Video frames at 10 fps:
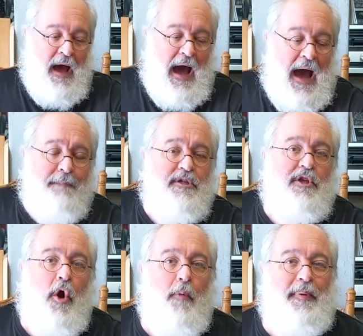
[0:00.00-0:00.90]
I'm just
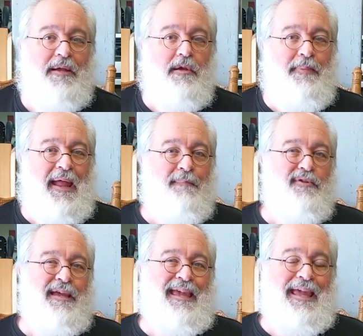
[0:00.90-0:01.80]
hoping to be able
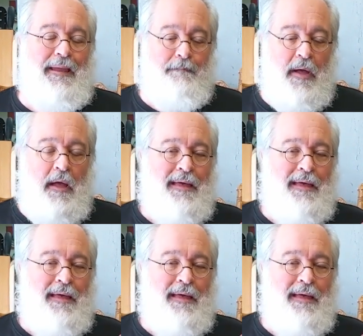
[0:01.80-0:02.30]
to keep